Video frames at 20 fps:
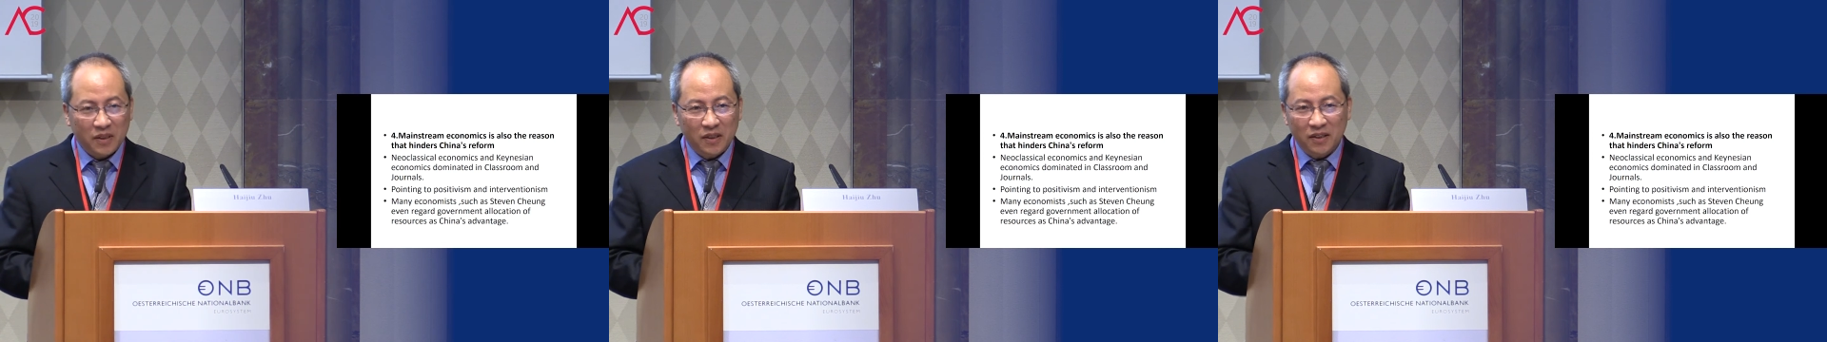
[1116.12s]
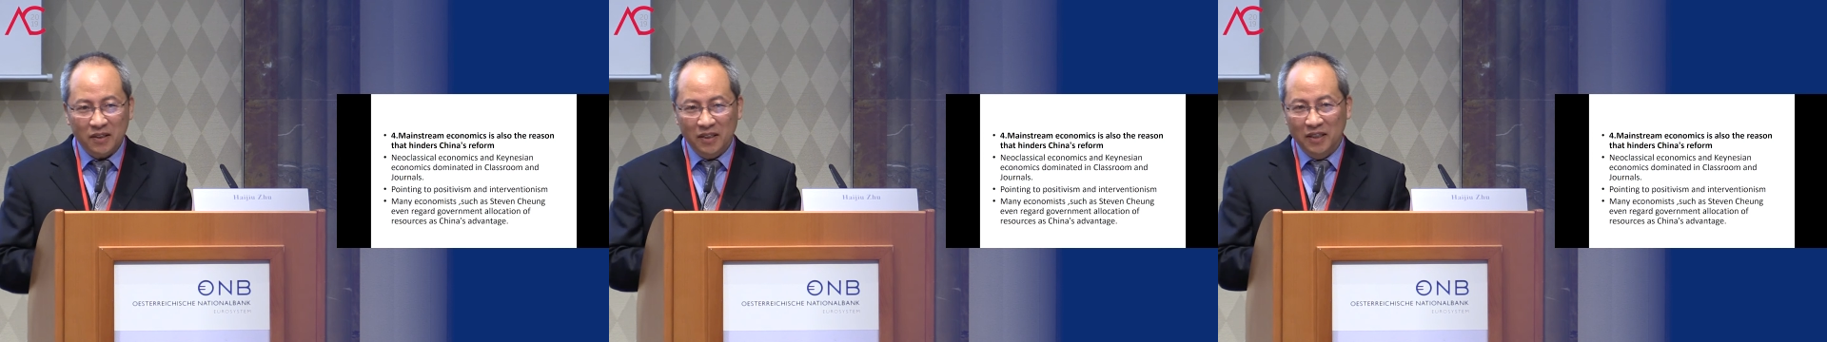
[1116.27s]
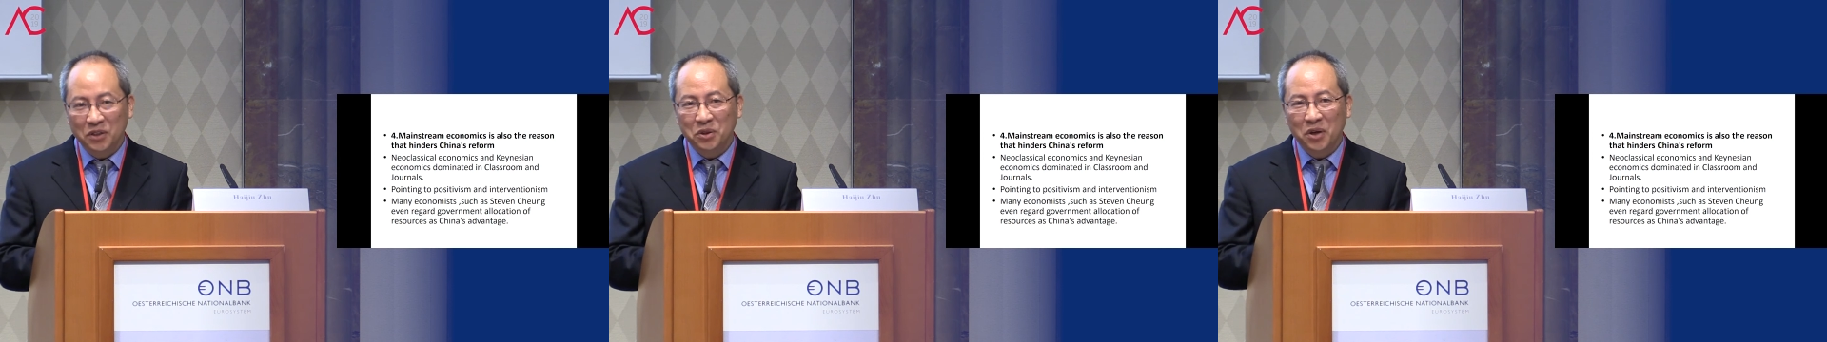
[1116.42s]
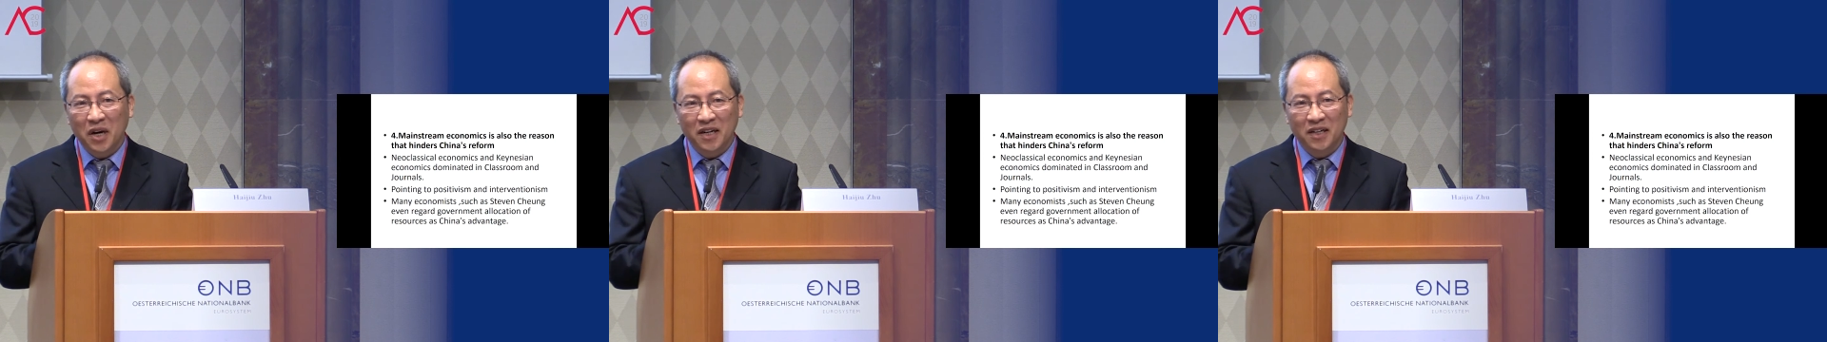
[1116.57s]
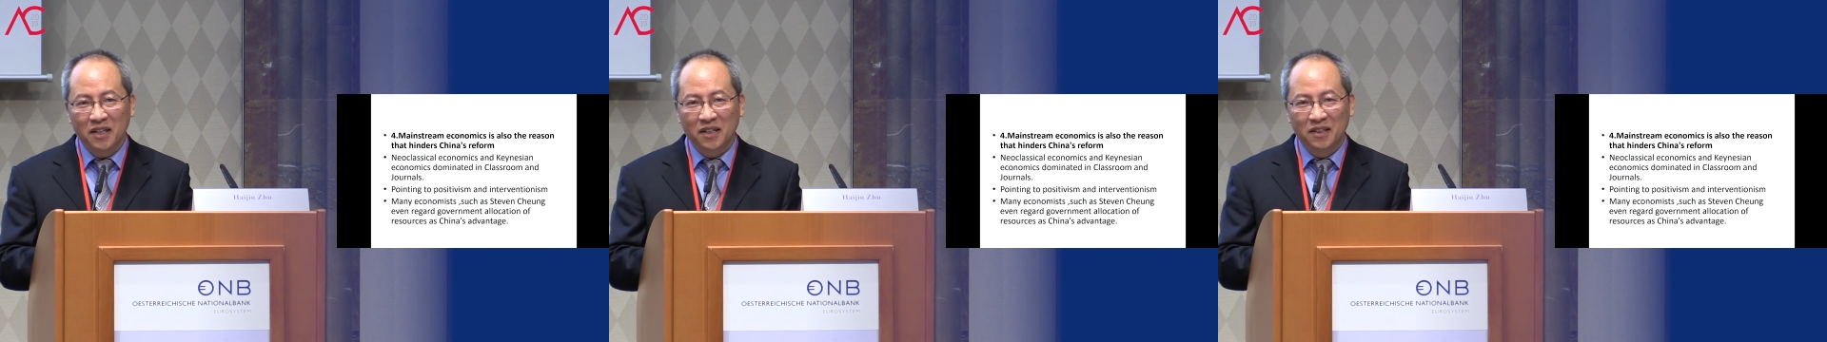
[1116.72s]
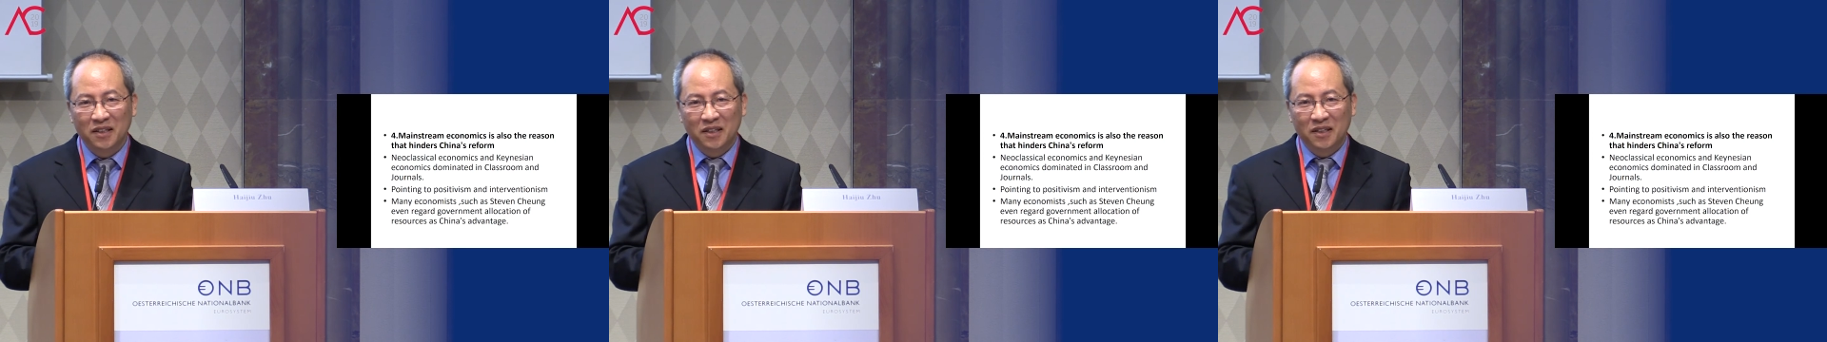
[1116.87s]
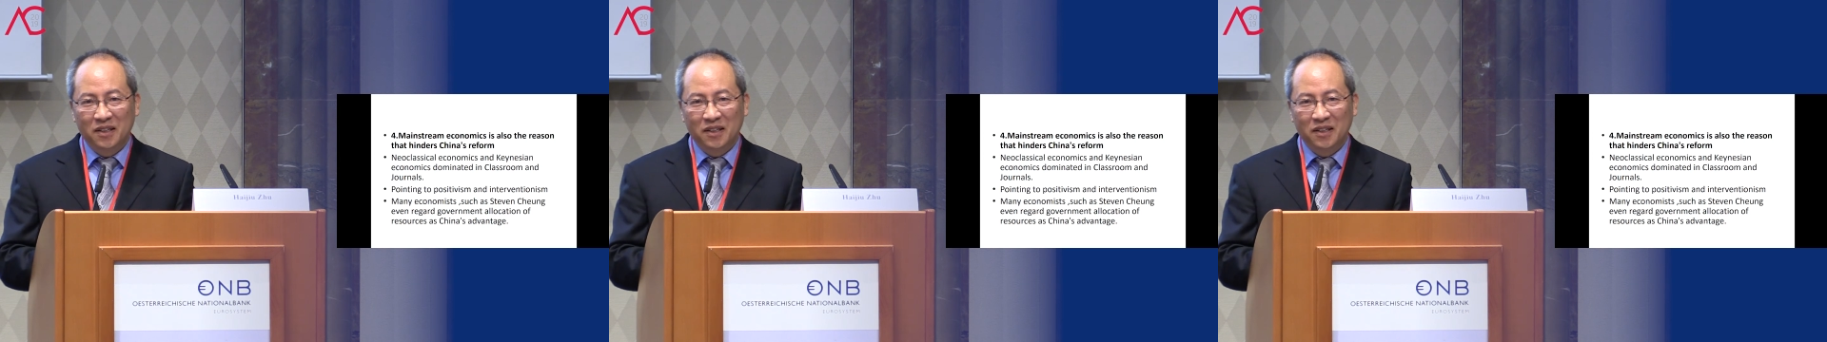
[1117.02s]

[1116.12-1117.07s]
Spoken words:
In China,